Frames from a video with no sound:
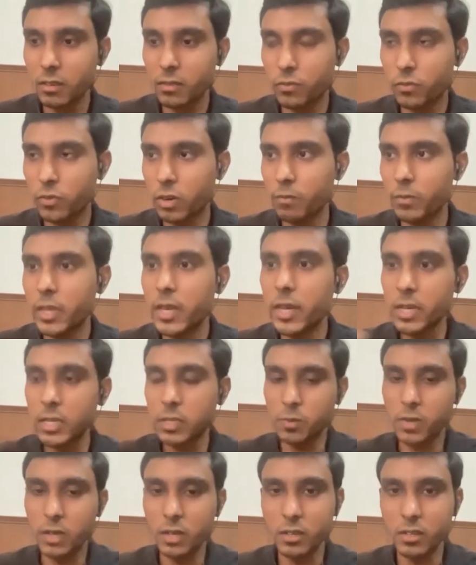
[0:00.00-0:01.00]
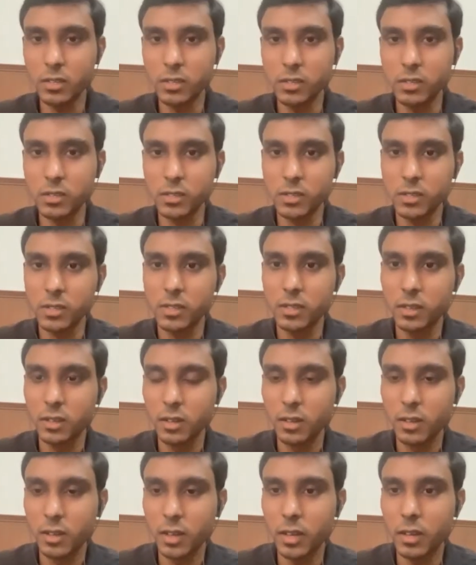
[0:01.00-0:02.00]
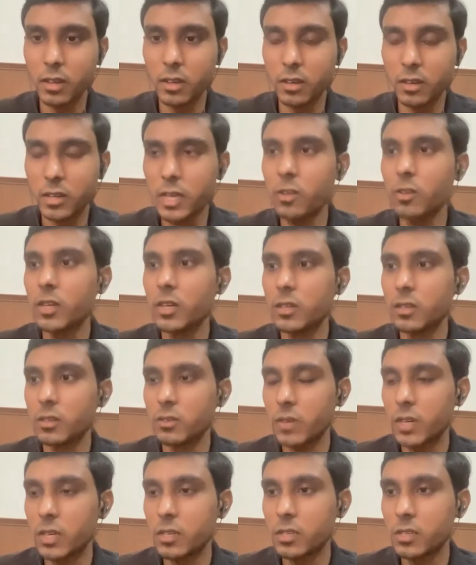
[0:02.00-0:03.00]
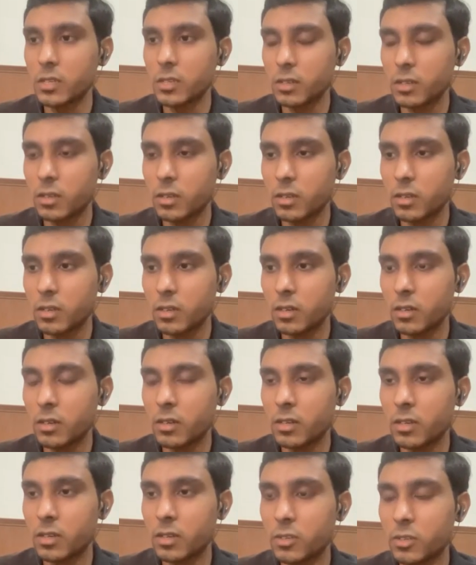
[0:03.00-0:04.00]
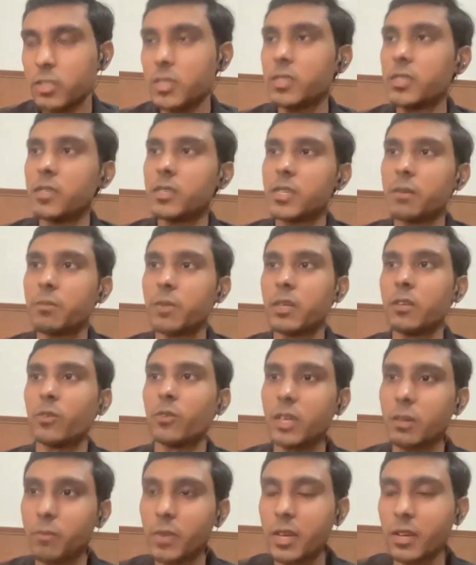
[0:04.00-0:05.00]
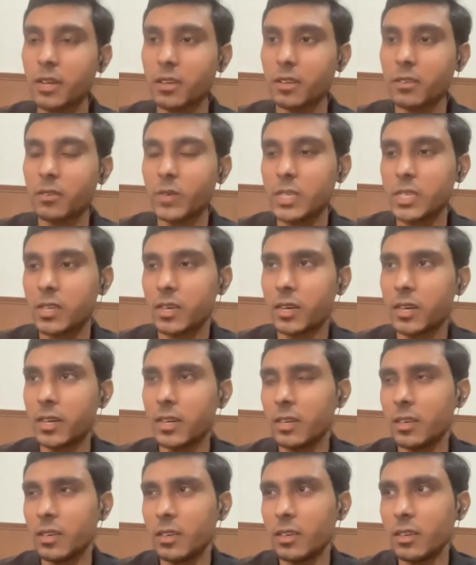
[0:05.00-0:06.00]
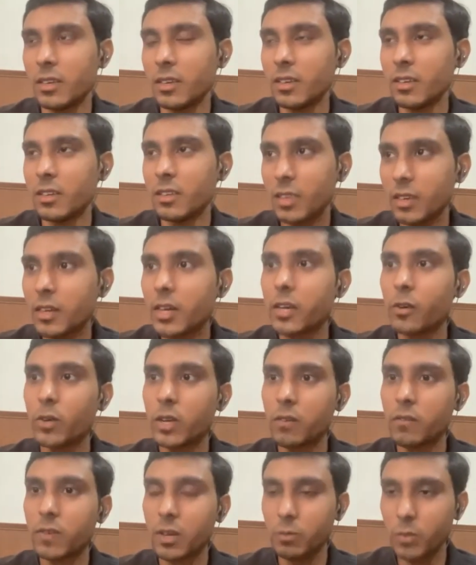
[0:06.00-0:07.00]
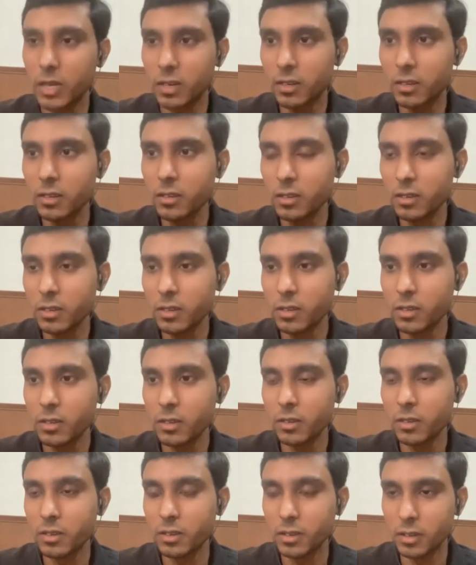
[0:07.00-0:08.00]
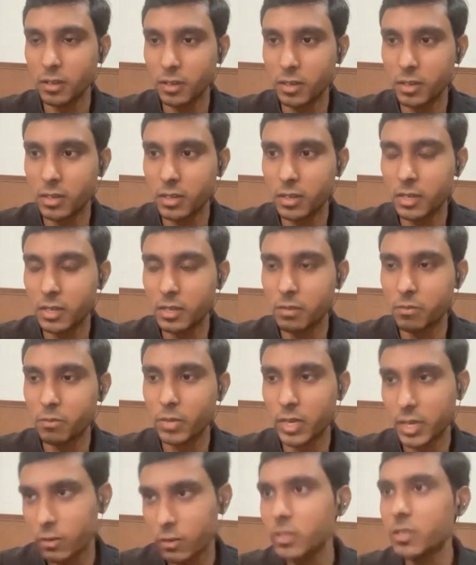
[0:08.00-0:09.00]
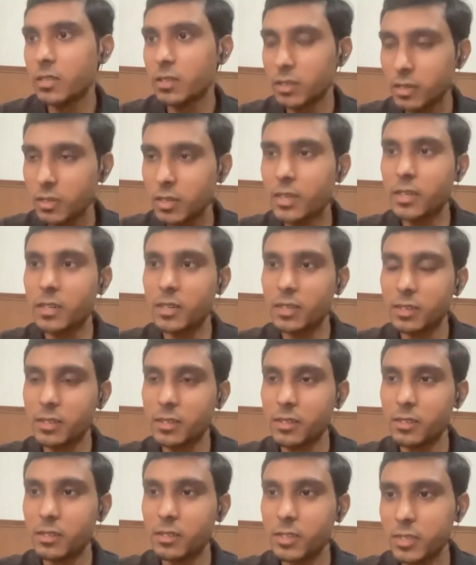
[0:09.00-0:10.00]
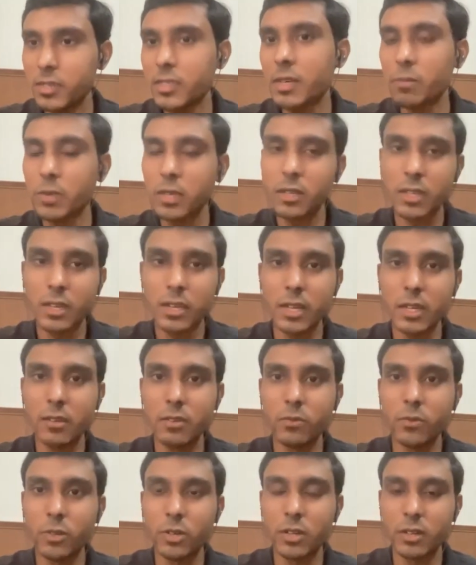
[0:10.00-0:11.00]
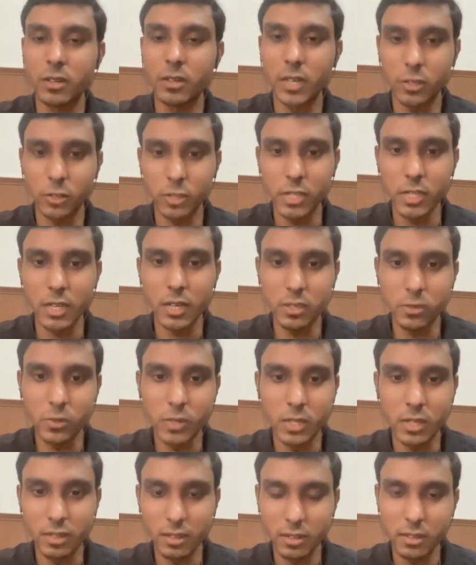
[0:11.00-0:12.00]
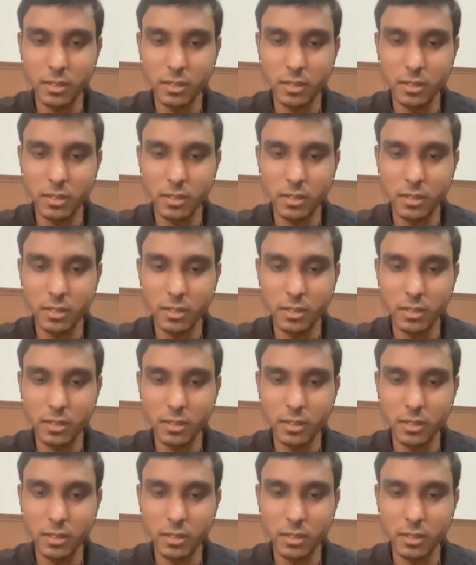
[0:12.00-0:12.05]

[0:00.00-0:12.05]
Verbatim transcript: from their experiences, and try to get advice. Uh, so this is something looking back, which I think I could have done better. Uh, but I would, yeah, this is something that I would like to share as well.